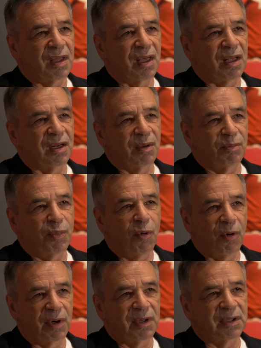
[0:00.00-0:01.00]
an
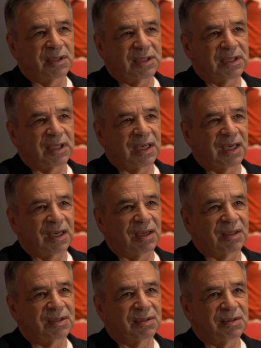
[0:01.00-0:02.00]
important.
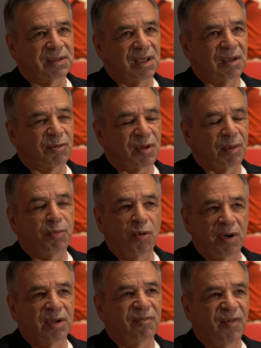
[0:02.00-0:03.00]
Uh, it was an
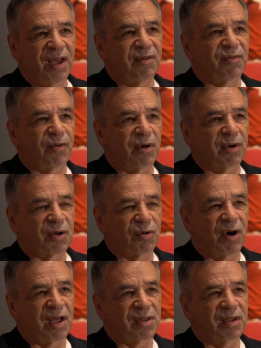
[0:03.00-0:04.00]
important event for
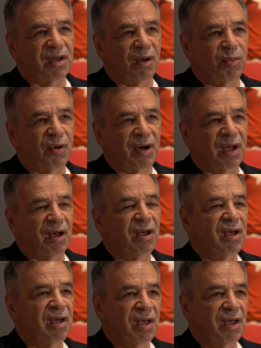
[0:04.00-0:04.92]
lacrosse in Alberta.